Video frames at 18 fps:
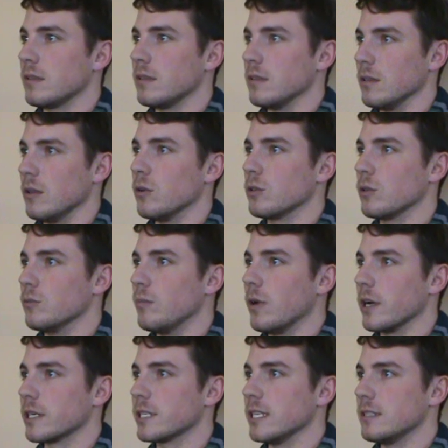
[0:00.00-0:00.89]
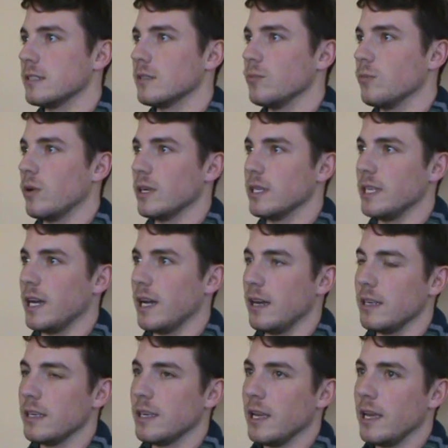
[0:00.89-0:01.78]
the local markets and
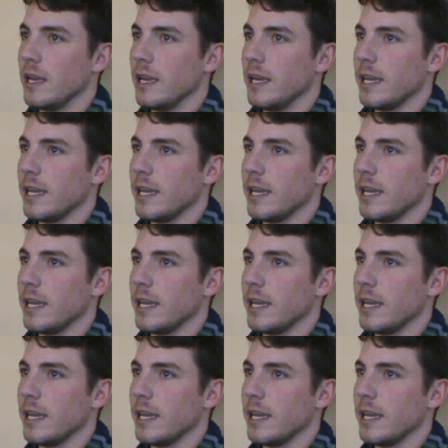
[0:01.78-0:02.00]
whatnot, huh?